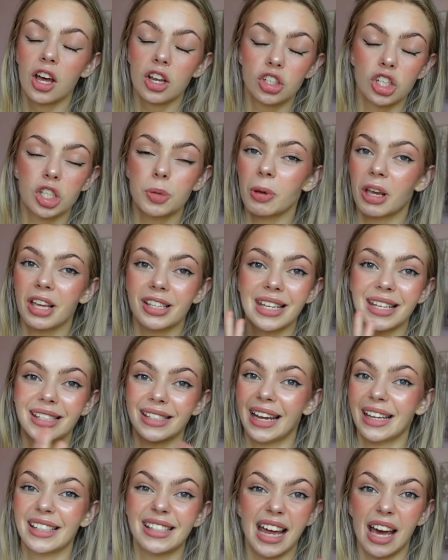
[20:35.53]
just because it's
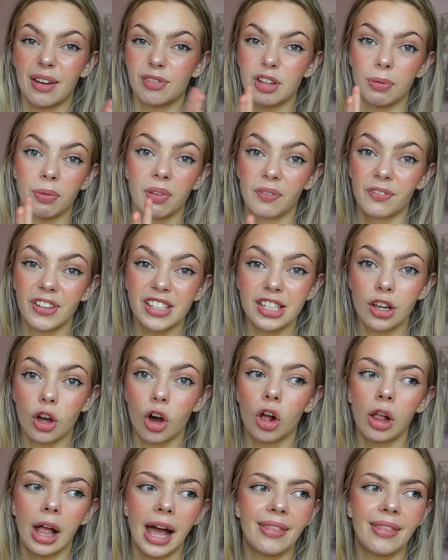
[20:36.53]
nice to have something physical.